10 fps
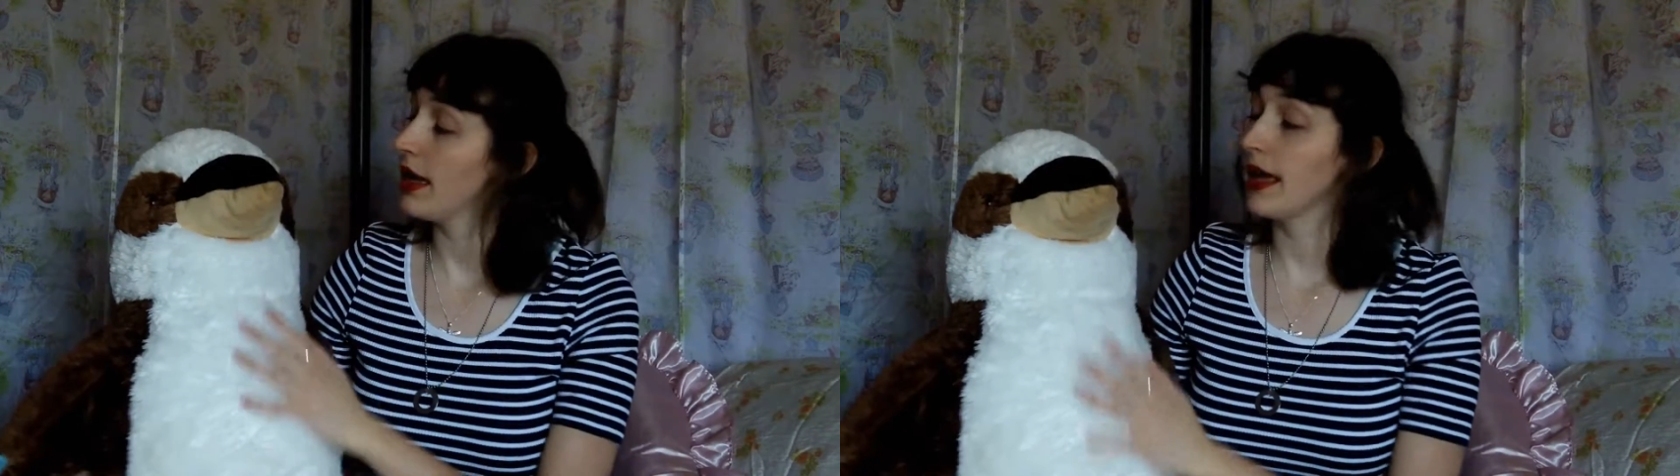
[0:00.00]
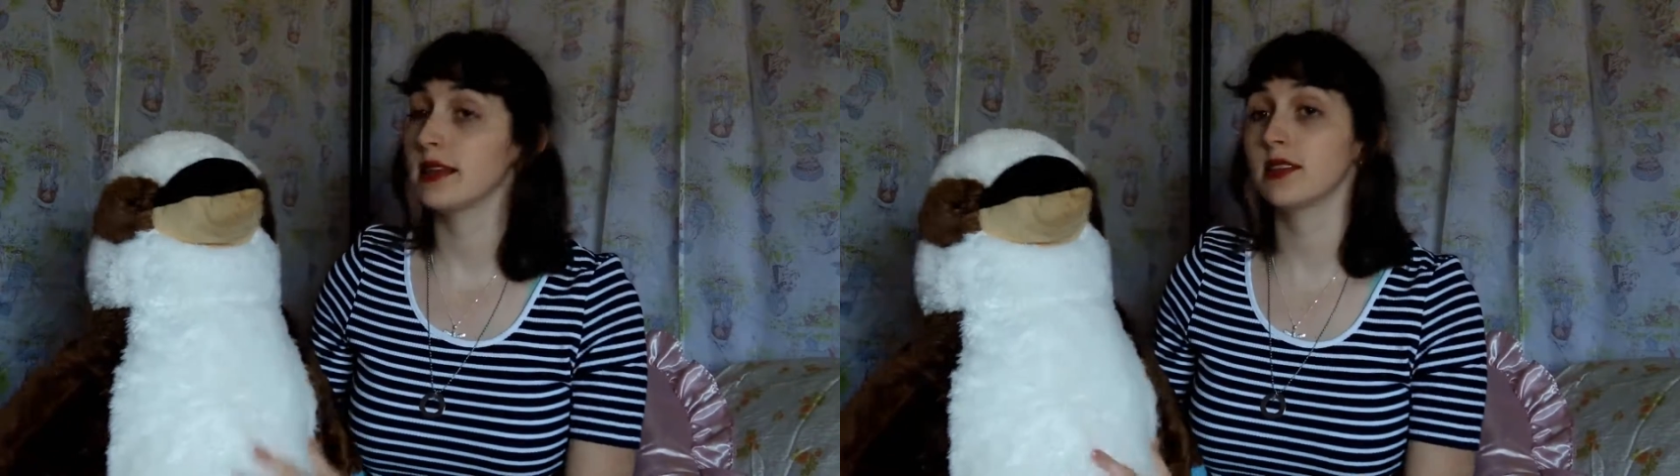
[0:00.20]

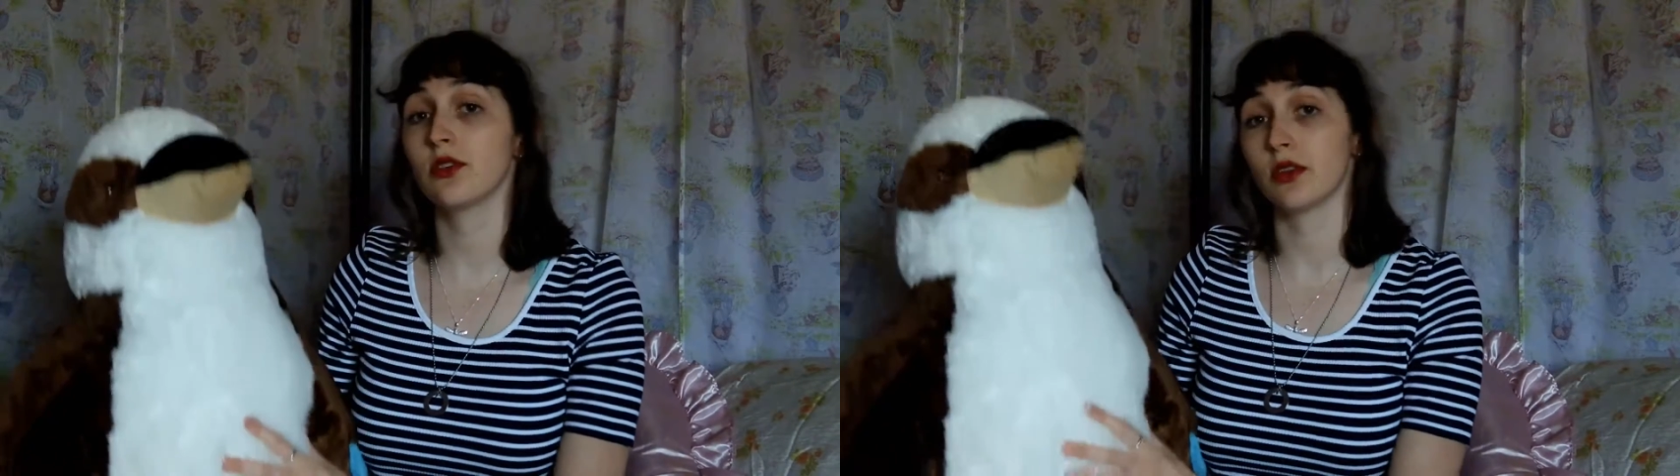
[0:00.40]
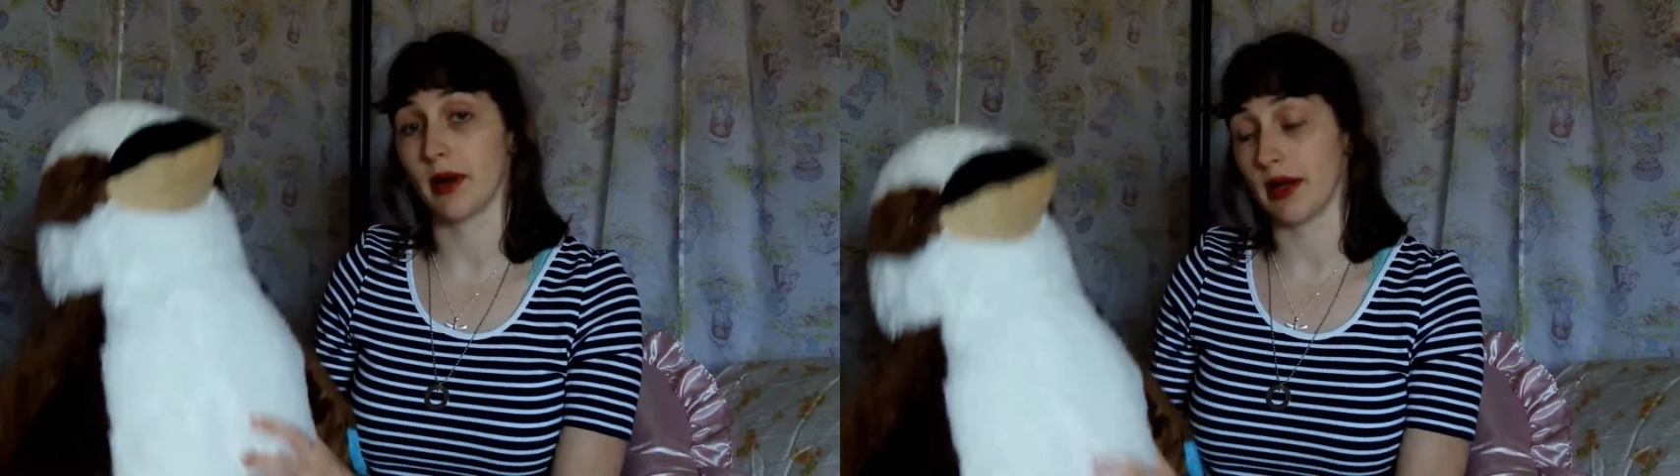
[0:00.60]
He's a
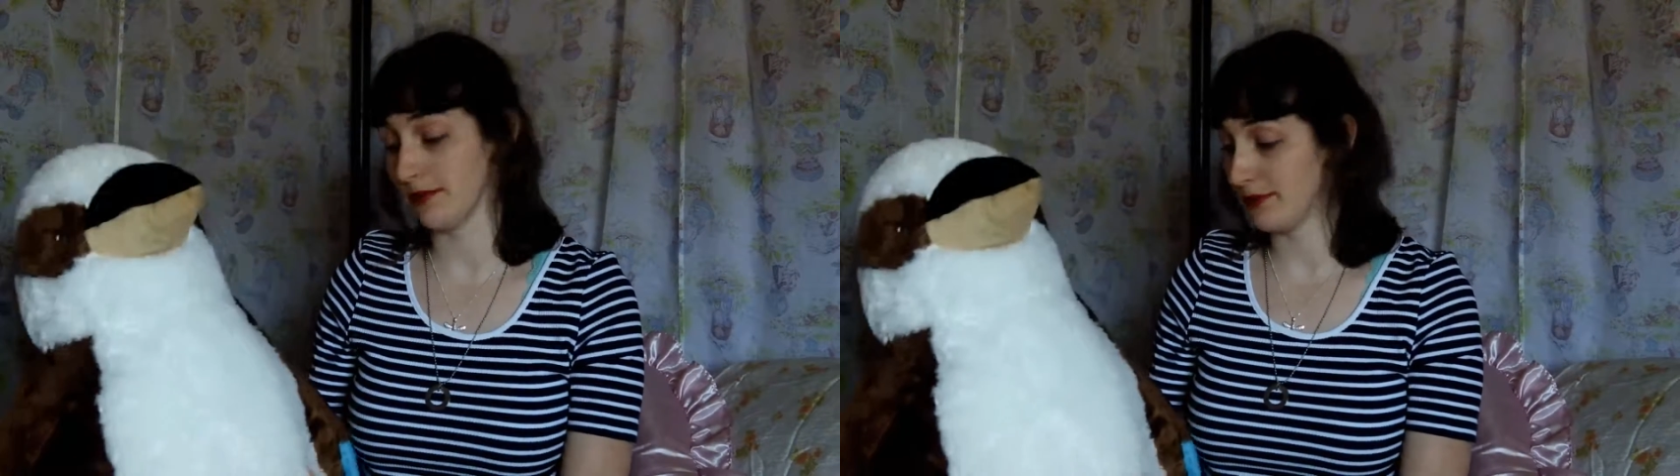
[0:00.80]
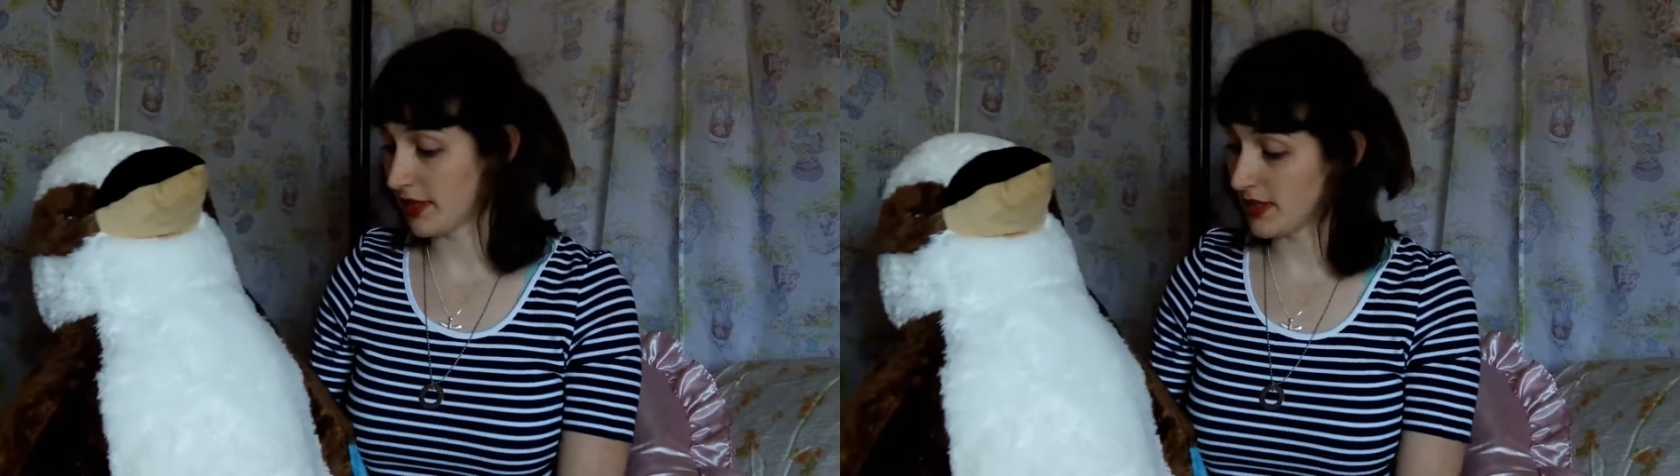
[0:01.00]
kookaburra.
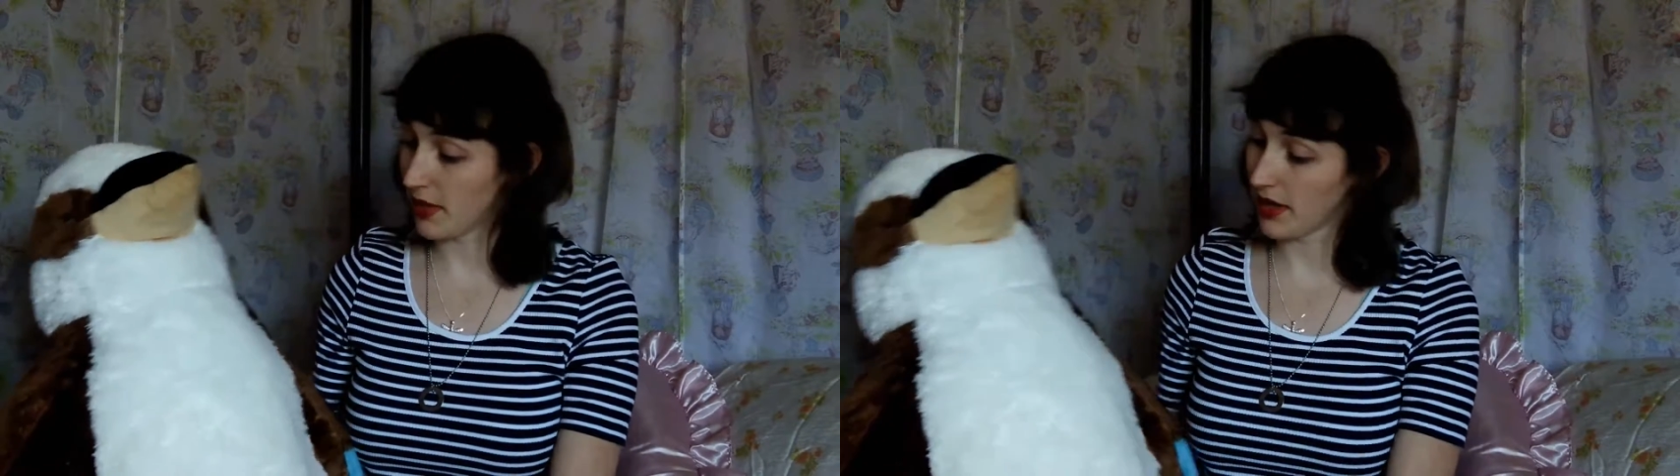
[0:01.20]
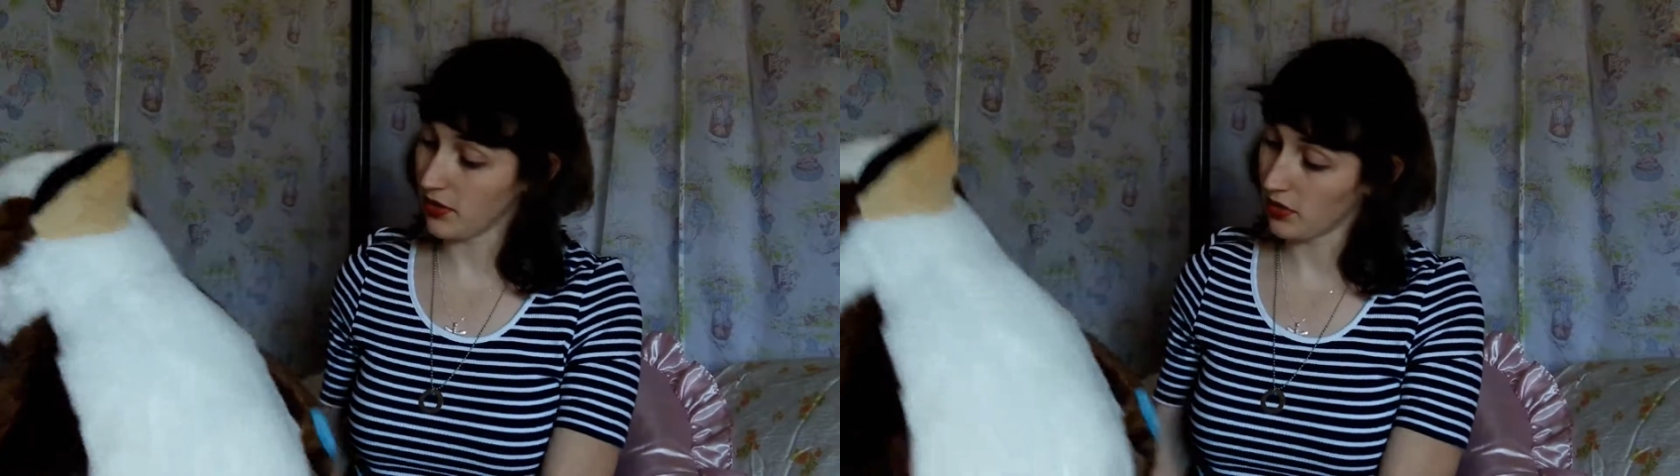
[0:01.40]
He's
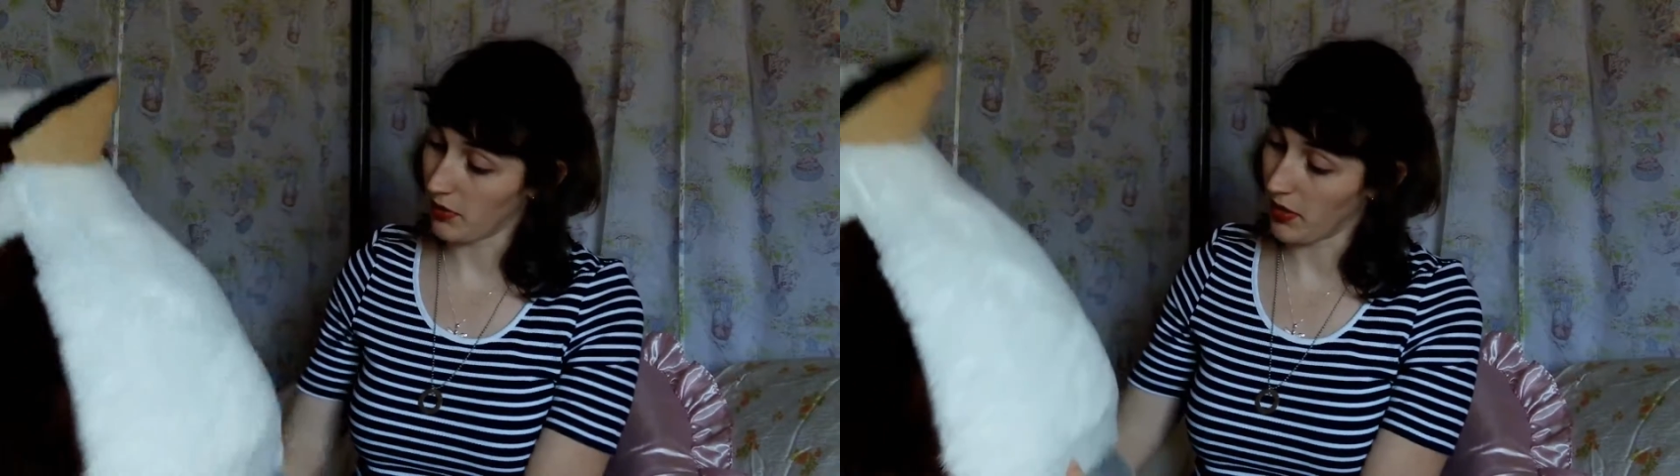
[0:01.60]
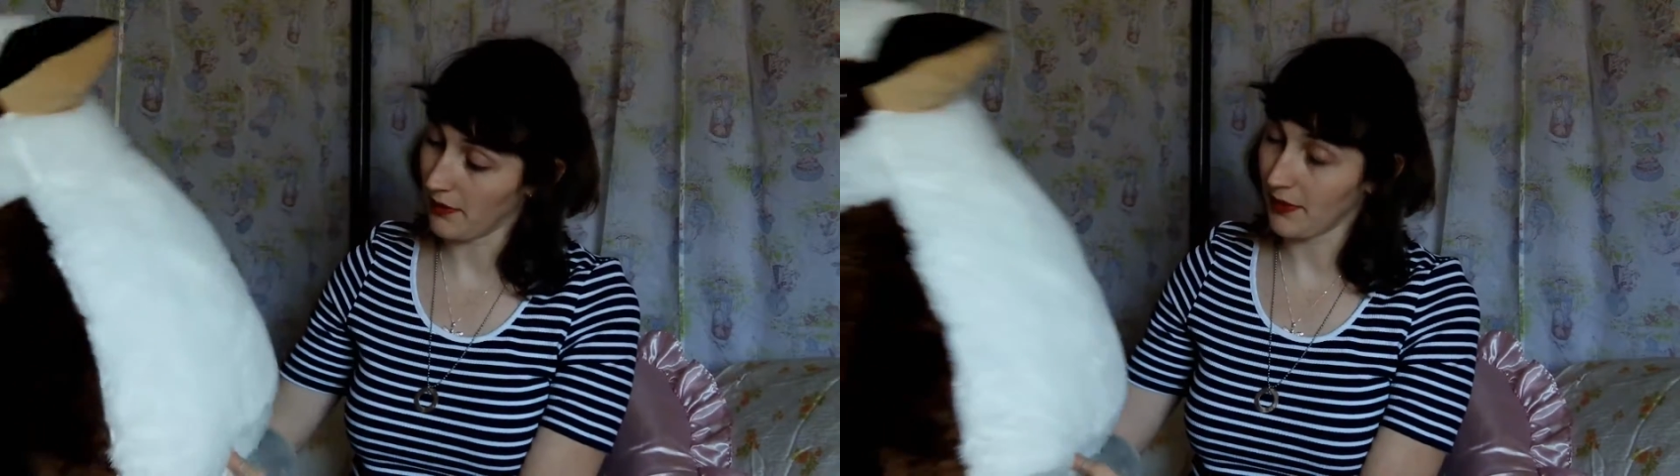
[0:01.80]
my new kookaburra.